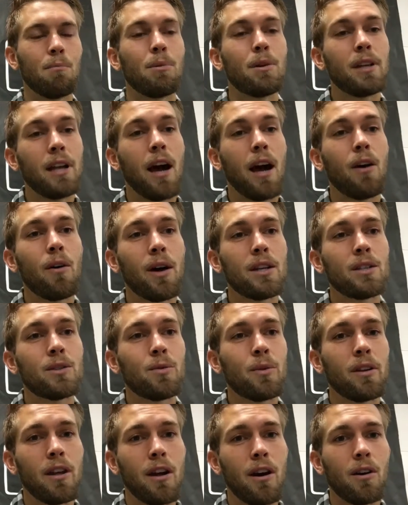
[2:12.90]
But now, as
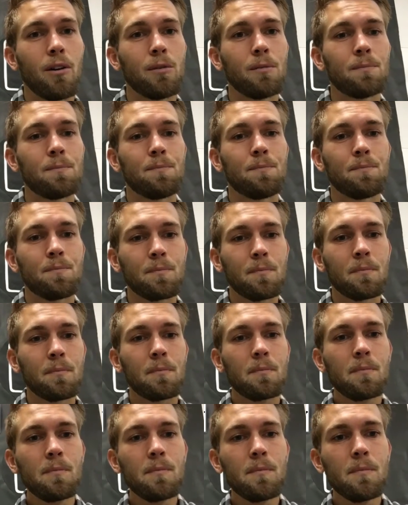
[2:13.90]
we know,
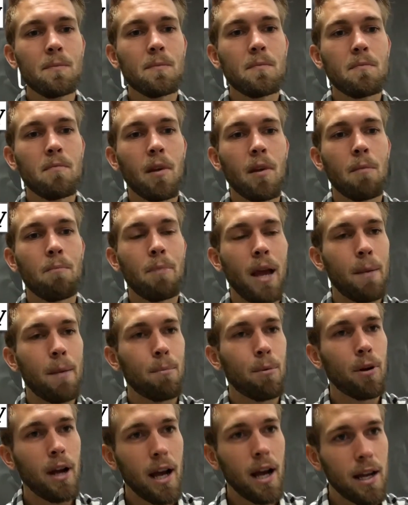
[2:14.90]

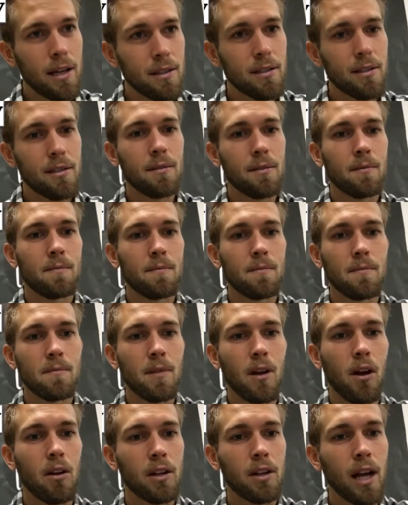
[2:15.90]
paper has
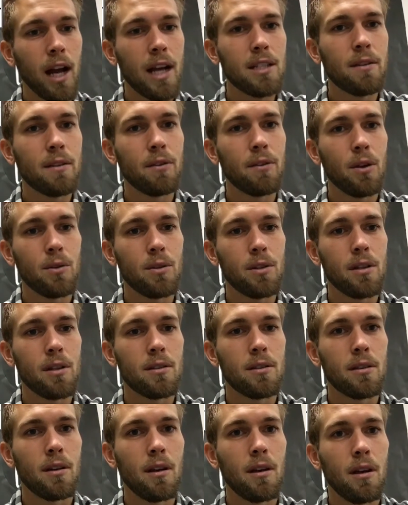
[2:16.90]
all kinds of
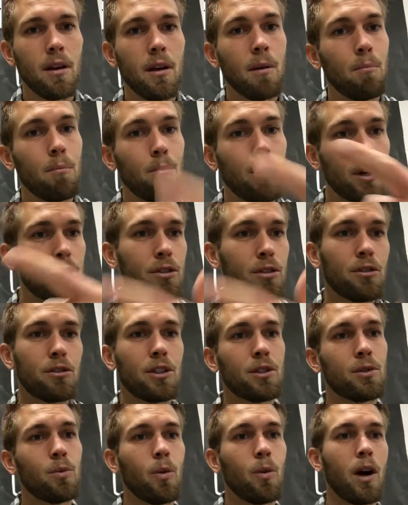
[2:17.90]
uses. Books are
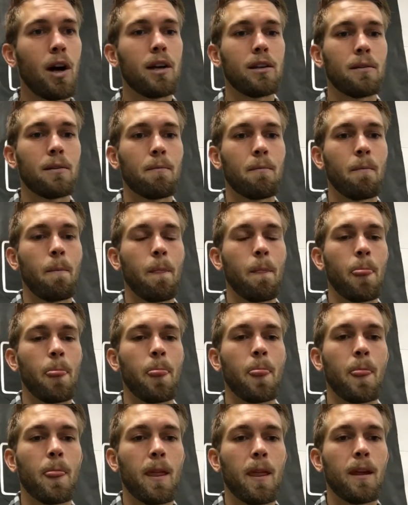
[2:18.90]
just one.
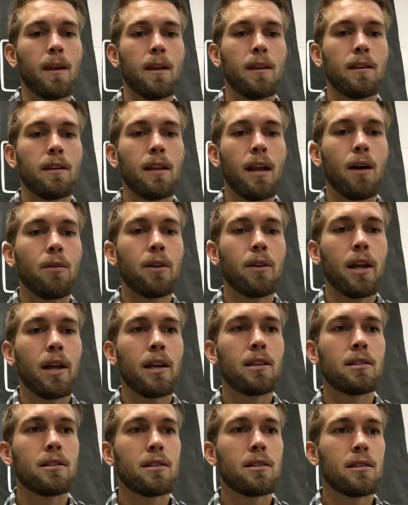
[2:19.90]

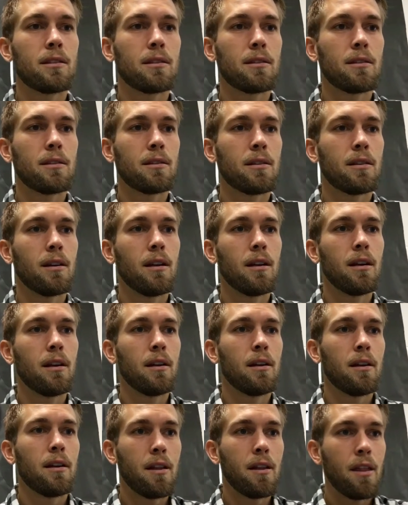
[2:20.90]
Nowadays,
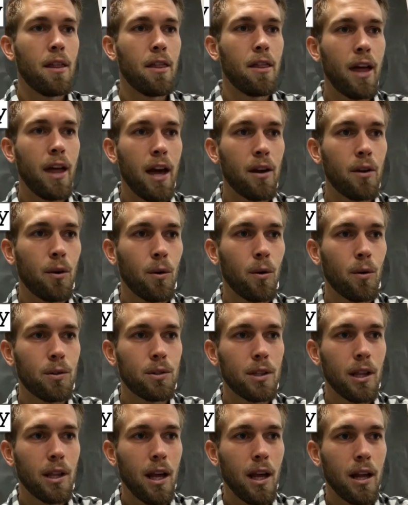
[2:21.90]
that
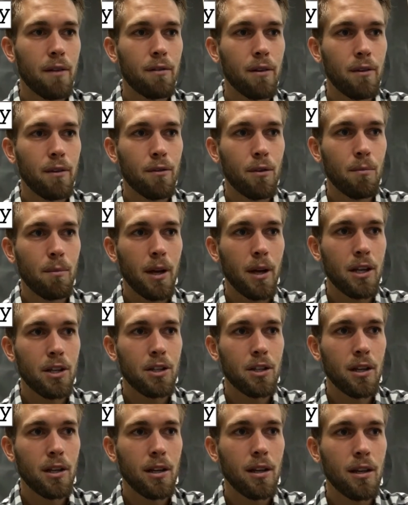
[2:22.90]
holds a lot of
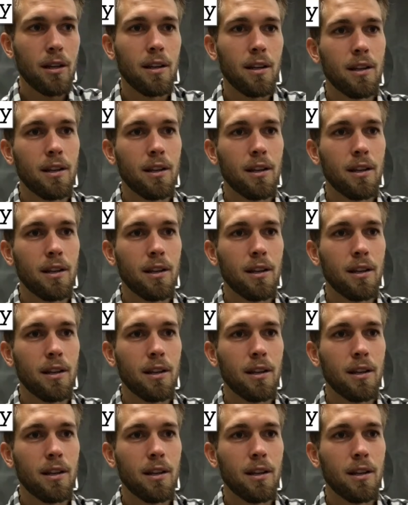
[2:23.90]
information,